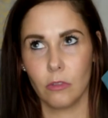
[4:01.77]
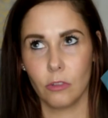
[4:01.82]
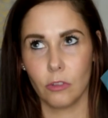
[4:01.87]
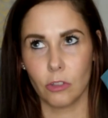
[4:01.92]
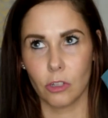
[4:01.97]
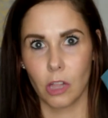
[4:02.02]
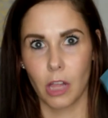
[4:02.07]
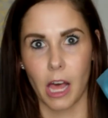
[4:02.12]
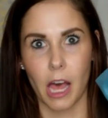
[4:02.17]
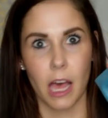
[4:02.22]

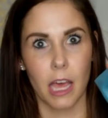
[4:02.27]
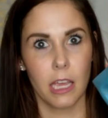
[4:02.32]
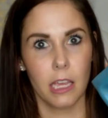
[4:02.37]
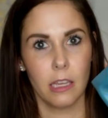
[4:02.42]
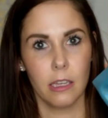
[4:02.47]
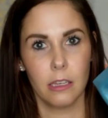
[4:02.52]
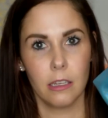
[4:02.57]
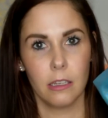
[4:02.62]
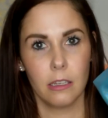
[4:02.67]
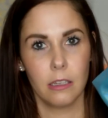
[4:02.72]

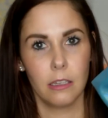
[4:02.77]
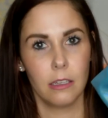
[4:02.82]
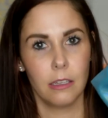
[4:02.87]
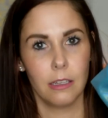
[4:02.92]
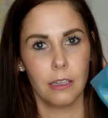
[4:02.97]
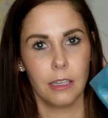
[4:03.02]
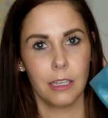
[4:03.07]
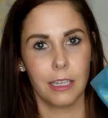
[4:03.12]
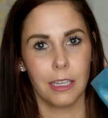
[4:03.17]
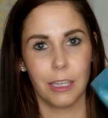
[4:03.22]
July
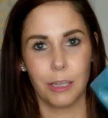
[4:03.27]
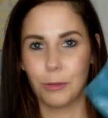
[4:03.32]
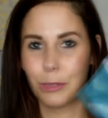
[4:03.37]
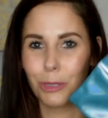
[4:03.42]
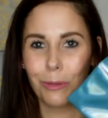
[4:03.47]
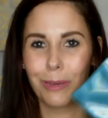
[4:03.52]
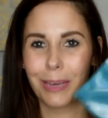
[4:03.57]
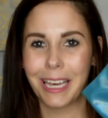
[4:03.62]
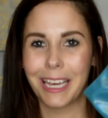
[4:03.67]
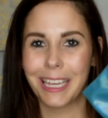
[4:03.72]

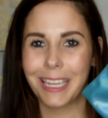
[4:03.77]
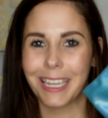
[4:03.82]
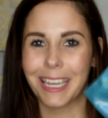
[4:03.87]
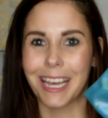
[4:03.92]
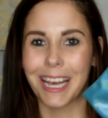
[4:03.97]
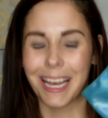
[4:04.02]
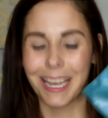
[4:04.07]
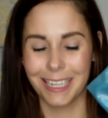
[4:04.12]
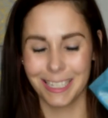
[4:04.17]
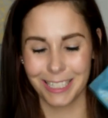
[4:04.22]
Ipsy bag,
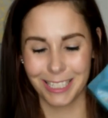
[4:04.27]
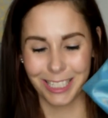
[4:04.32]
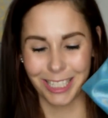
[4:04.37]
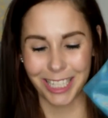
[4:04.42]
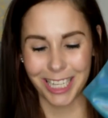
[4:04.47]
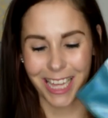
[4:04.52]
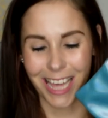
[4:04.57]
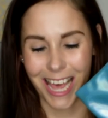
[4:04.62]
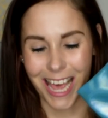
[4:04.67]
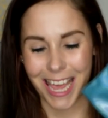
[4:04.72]
yeah,
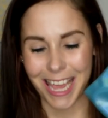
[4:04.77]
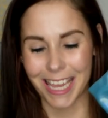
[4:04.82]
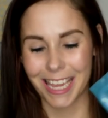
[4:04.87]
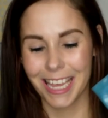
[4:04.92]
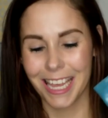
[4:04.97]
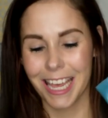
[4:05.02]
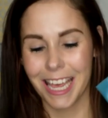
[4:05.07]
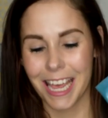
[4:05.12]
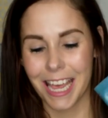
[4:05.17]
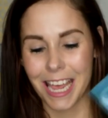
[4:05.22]
July.
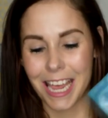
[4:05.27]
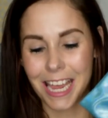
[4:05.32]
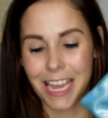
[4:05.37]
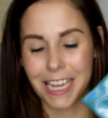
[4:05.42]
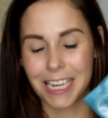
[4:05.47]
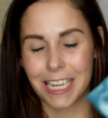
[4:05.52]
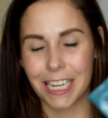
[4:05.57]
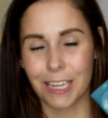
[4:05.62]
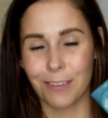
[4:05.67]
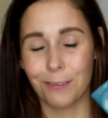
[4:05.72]

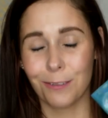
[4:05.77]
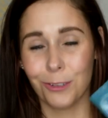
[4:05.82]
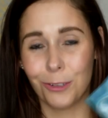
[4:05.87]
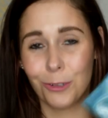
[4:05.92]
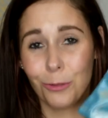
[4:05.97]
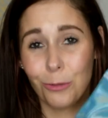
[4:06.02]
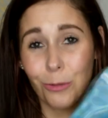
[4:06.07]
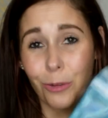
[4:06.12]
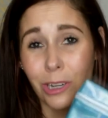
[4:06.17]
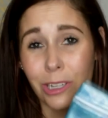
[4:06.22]
And if
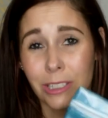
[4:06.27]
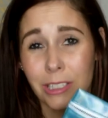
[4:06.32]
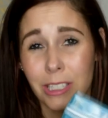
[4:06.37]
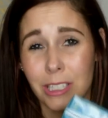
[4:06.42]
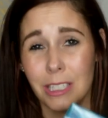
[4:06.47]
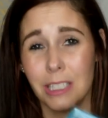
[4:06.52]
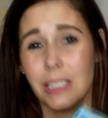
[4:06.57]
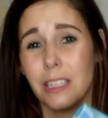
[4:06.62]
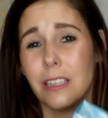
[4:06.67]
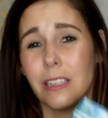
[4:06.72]
you want to
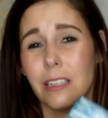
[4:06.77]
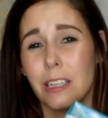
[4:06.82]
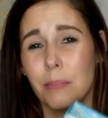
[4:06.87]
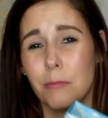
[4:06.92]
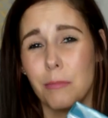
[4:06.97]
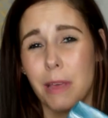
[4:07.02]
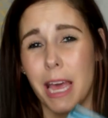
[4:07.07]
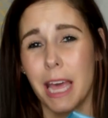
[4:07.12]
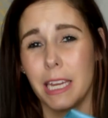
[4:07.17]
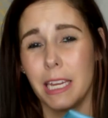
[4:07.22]
see an
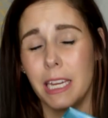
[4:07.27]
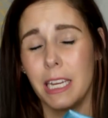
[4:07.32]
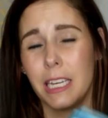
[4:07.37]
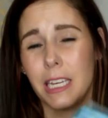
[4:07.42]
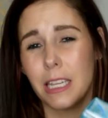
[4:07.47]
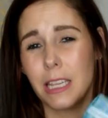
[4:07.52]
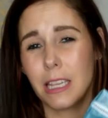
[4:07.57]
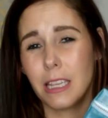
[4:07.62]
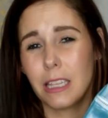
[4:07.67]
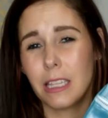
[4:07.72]

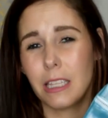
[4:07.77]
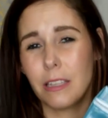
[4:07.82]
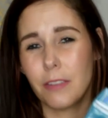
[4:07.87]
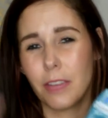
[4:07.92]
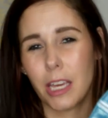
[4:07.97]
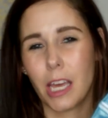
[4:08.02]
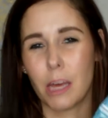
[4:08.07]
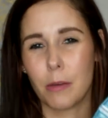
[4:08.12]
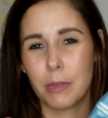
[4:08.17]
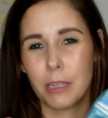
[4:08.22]
unbagging, leave a
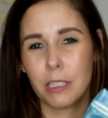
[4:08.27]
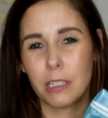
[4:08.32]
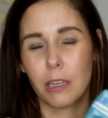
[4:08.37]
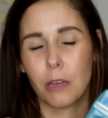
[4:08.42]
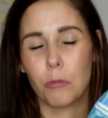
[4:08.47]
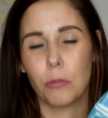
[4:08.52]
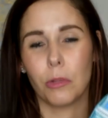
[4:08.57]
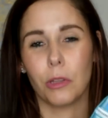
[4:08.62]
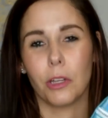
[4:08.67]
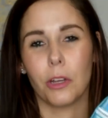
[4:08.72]
comment
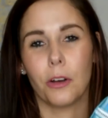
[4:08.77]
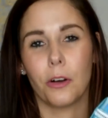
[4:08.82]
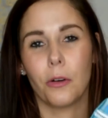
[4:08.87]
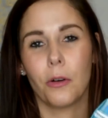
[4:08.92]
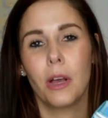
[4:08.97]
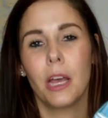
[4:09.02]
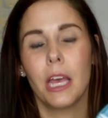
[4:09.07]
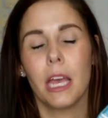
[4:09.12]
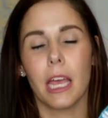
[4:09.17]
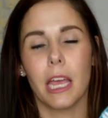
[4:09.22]
down
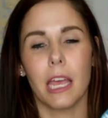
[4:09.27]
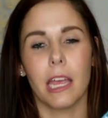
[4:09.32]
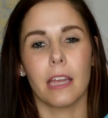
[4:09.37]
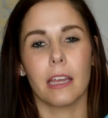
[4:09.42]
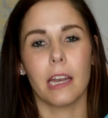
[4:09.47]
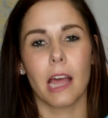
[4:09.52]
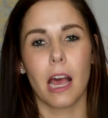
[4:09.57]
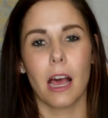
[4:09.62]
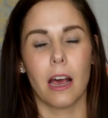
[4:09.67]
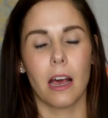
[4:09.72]
below
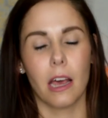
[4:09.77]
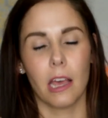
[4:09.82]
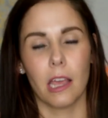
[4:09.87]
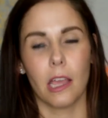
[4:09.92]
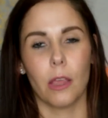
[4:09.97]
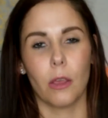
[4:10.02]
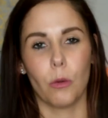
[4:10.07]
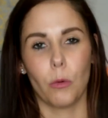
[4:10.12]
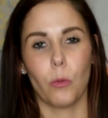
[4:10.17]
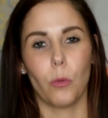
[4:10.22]
and
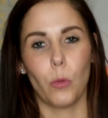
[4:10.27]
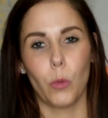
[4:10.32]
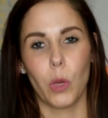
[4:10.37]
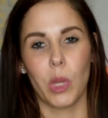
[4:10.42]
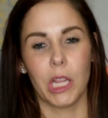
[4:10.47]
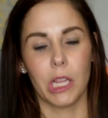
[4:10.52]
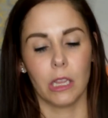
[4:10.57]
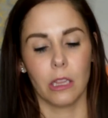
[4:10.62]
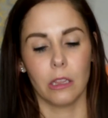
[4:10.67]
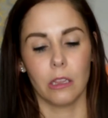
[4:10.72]
I
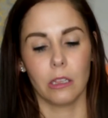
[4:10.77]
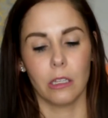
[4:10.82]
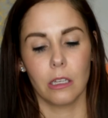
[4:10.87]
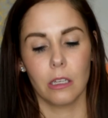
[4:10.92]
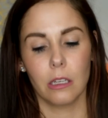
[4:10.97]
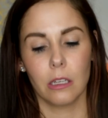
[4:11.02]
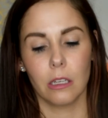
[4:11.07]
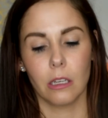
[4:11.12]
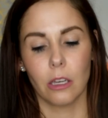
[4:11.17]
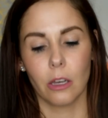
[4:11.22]
will
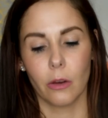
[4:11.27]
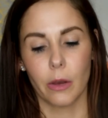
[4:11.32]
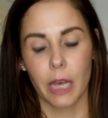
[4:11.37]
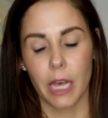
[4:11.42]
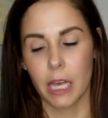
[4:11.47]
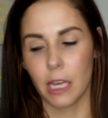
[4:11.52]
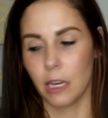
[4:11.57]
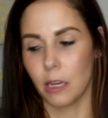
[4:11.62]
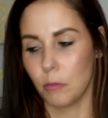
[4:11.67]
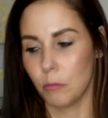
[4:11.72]
go
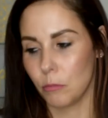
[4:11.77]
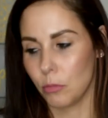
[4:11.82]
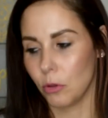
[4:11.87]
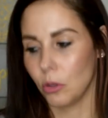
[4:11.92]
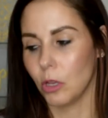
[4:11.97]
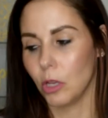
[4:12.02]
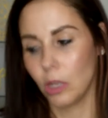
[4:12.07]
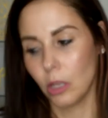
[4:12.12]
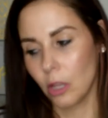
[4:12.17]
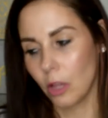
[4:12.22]
ahead and
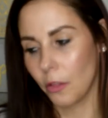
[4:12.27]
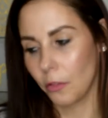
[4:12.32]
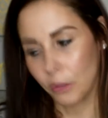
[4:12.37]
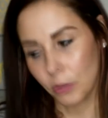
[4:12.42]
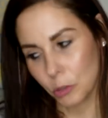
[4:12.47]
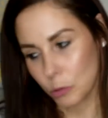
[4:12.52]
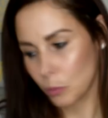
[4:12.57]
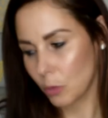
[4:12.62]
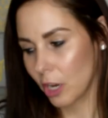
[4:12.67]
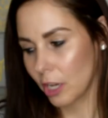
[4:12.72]
pull all
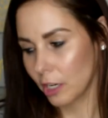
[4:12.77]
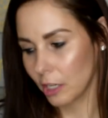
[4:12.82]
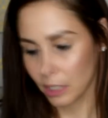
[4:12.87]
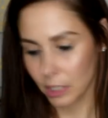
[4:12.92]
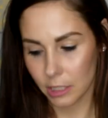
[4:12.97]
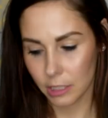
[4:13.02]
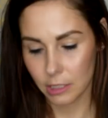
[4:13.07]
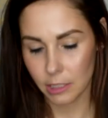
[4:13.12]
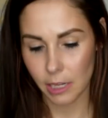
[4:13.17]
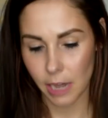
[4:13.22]
those
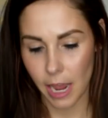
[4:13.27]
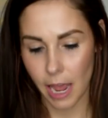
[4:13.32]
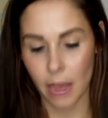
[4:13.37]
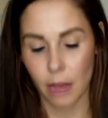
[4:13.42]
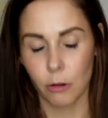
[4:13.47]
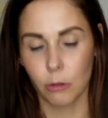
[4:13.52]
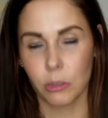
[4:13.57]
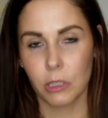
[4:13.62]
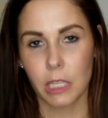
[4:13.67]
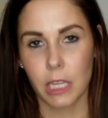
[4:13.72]
products
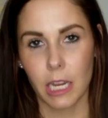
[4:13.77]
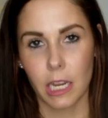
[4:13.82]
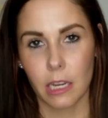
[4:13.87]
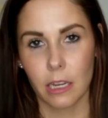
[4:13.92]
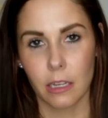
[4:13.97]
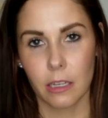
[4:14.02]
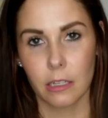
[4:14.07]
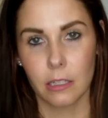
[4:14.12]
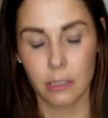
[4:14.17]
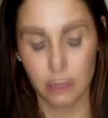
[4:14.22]
out,
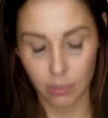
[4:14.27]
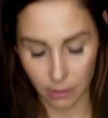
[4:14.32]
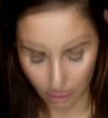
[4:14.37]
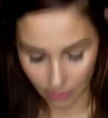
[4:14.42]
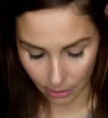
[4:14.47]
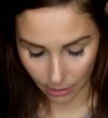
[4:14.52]
and